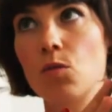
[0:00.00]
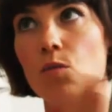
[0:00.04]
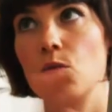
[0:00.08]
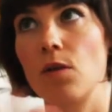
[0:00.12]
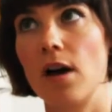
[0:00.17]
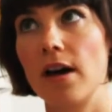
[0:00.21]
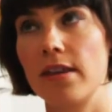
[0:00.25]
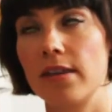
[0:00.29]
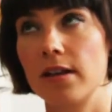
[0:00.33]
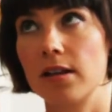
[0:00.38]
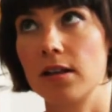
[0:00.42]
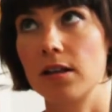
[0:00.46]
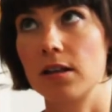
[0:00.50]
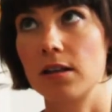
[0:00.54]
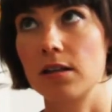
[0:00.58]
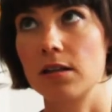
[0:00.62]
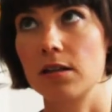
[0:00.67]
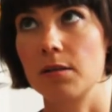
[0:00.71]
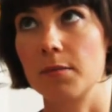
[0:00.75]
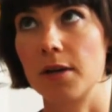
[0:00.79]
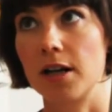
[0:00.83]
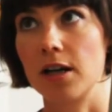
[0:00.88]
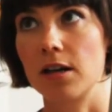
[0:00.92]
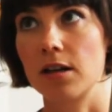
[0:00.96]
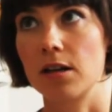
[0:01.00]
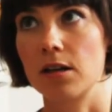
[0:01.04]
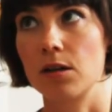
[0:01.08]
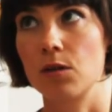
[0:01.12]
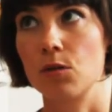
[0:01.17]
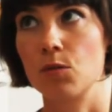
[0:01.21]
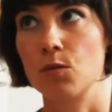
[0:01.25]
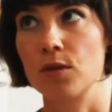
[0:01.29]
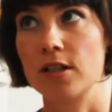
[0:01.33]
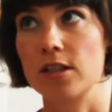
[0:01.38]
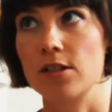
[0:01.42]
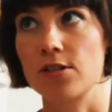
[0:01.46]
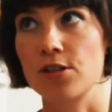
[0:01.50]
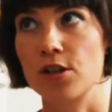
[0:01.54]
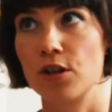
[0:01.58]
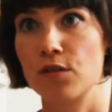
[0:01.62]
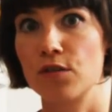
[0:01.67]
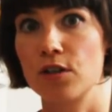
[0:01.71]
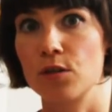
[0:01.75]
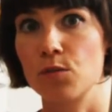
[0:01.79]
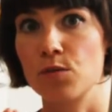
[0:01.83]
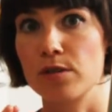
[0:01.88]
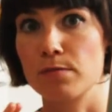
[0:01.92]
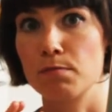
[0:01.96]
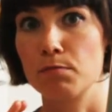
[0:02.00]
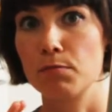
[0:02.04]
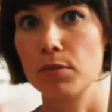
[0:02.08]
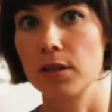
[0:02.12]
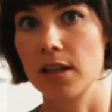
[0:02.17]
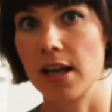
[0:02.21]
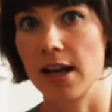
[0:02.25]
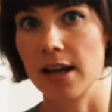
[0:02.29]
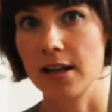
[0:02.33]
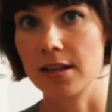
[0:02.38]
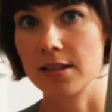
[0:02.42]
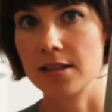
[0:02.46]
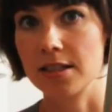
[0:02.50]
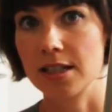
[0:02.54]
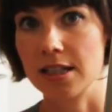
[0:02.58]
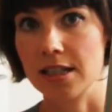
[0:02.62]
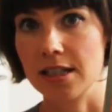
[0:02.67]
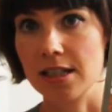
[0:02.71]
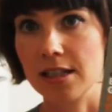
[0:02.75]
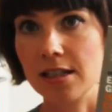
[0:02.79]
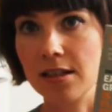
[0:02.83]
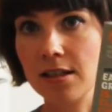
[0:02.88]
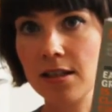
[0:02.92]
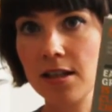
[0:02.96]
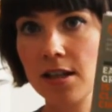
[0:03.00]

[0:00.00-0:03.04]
I think in America we discovered it was black tea,